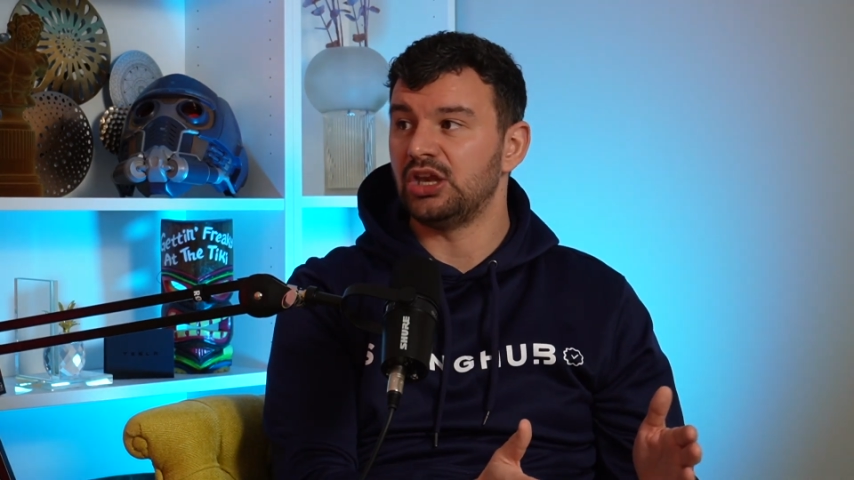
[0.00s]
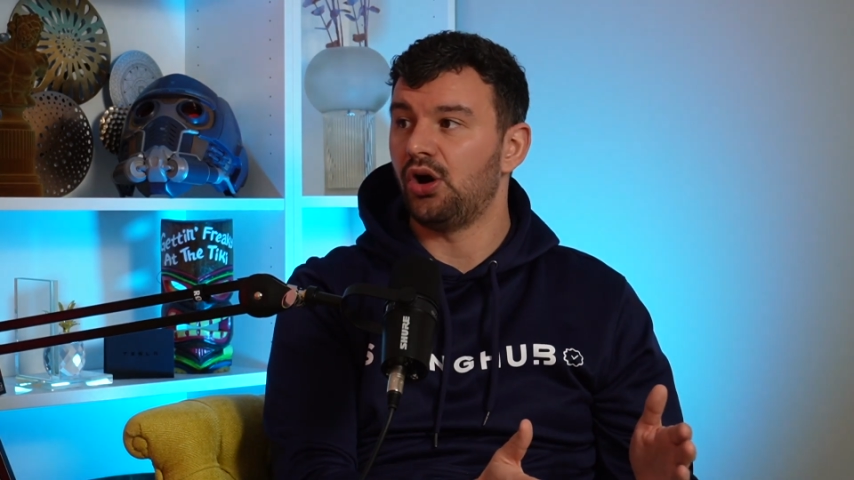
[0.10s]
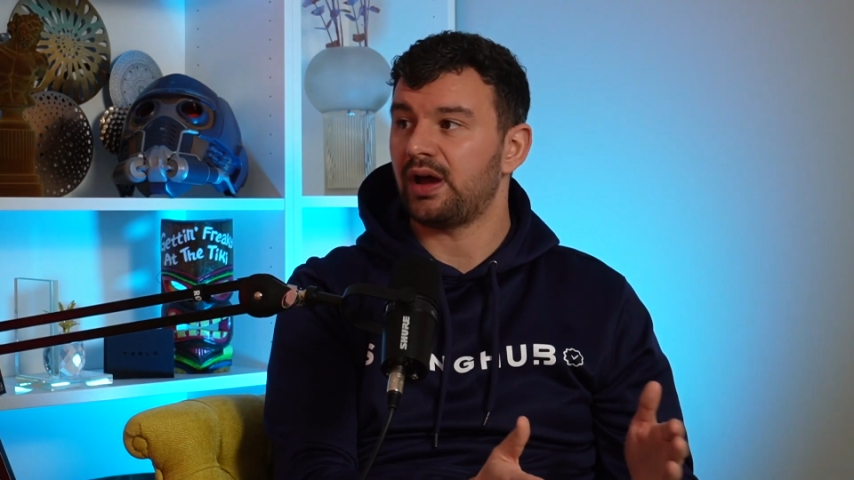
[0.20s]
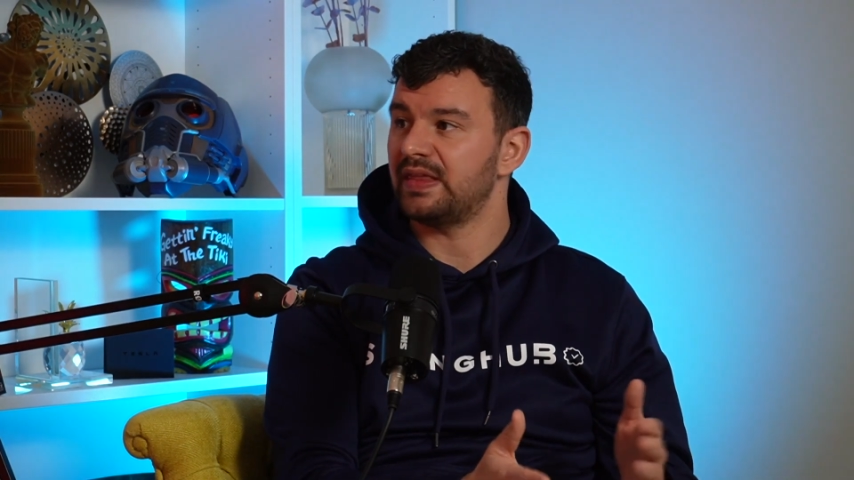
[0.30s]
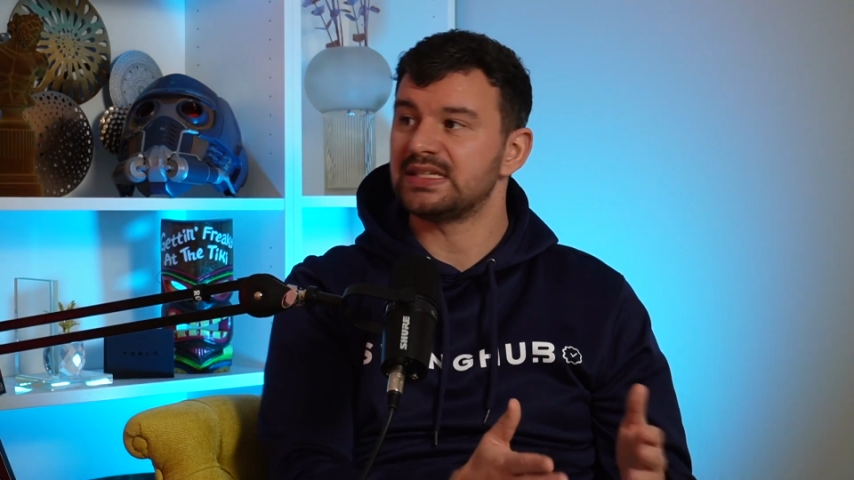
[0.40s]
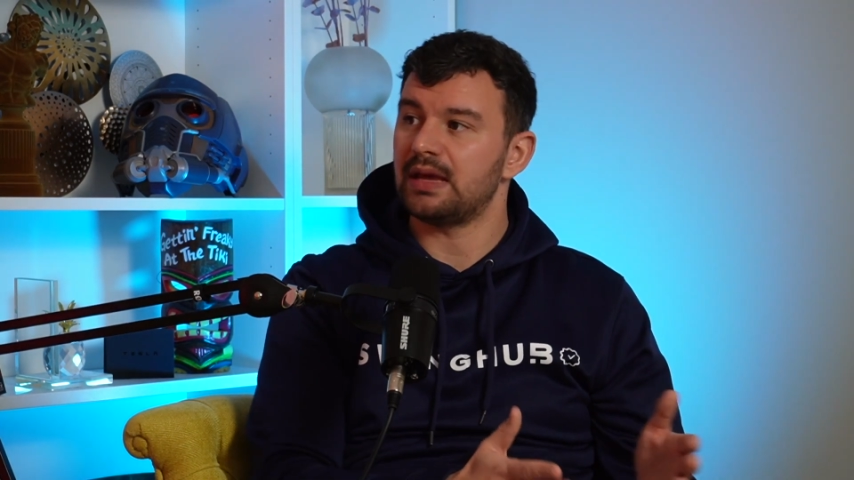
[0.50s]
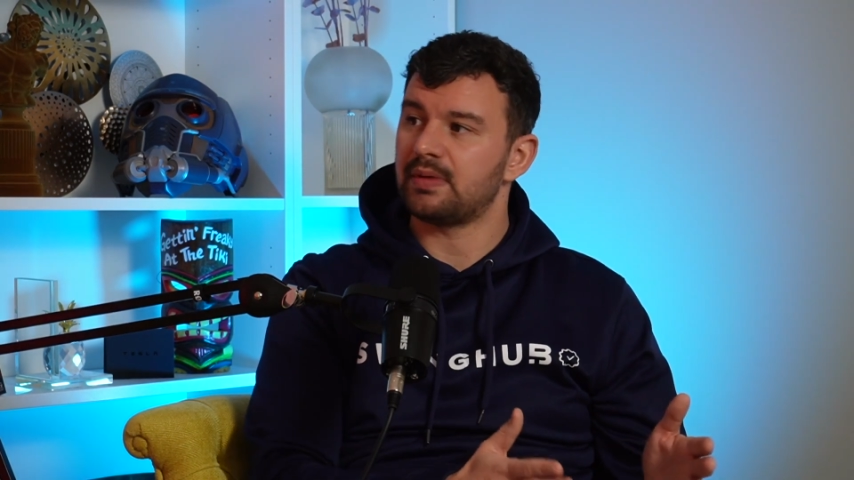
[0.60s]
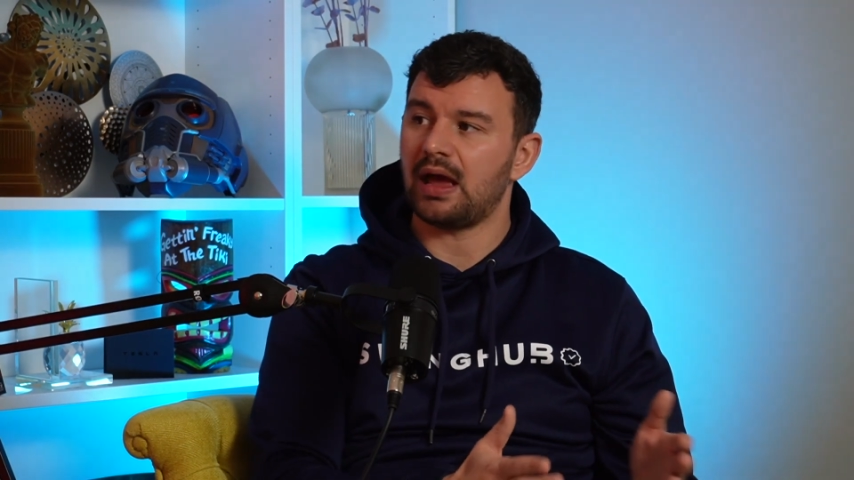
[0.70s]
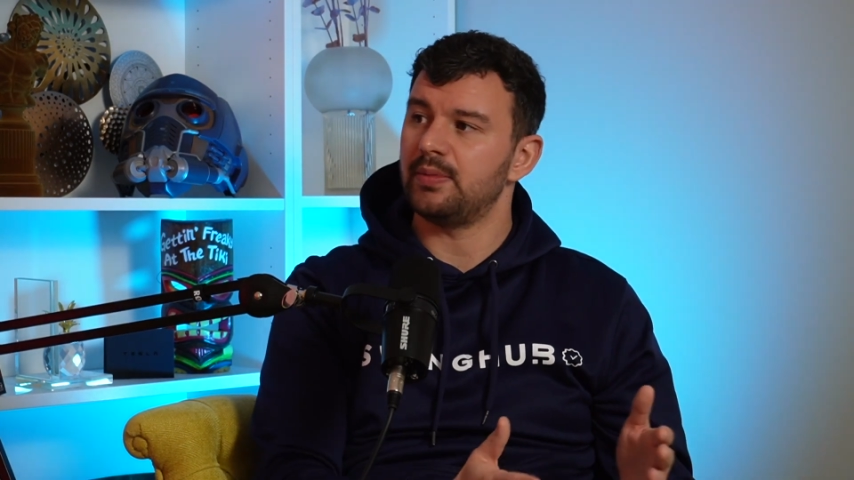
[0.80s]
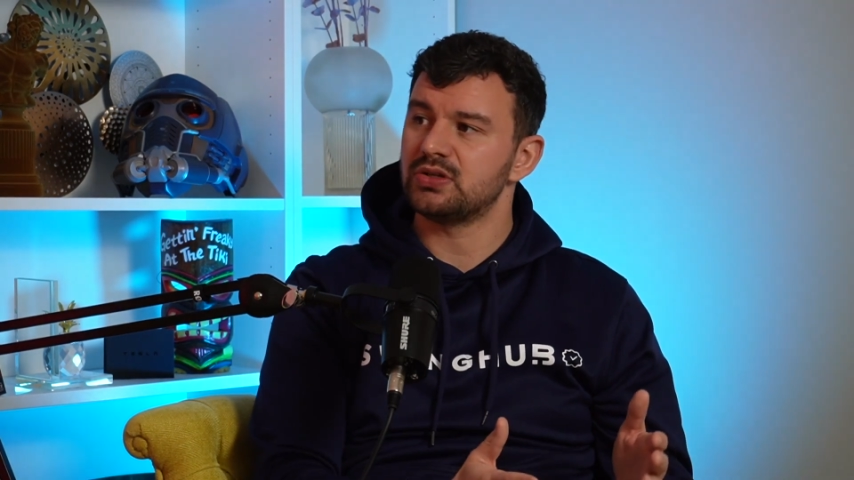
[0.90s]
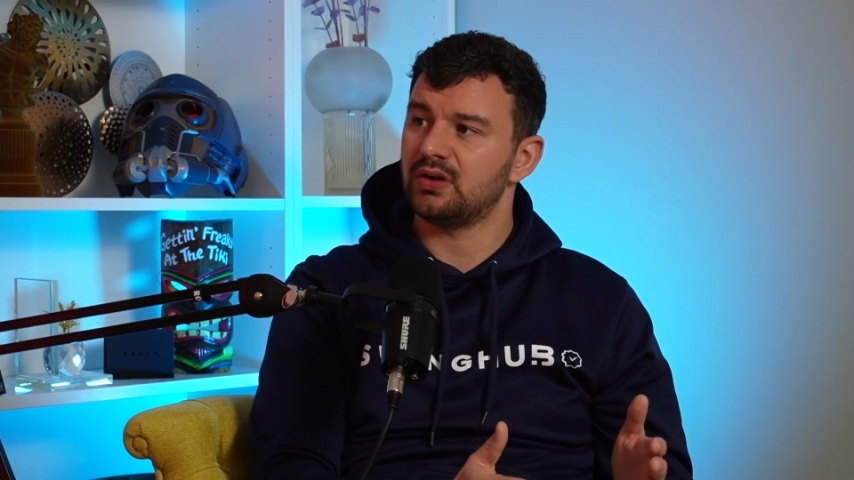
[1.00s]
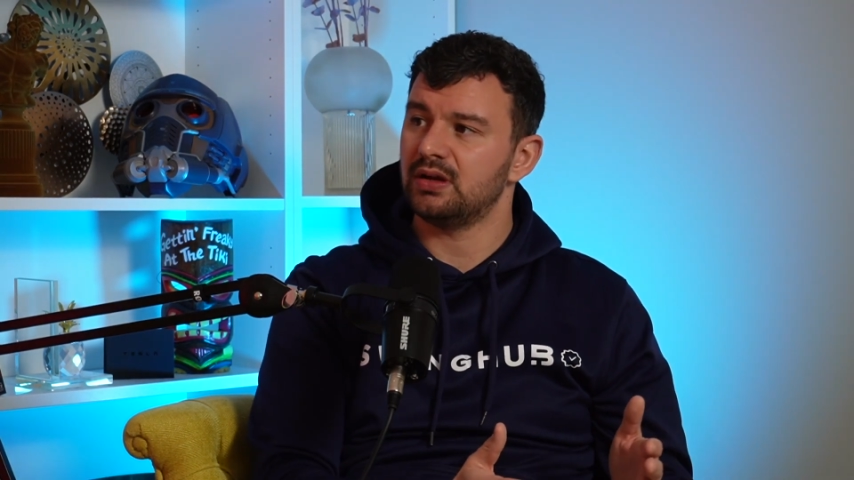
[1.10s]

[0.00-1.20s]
don't get the same you chemistry.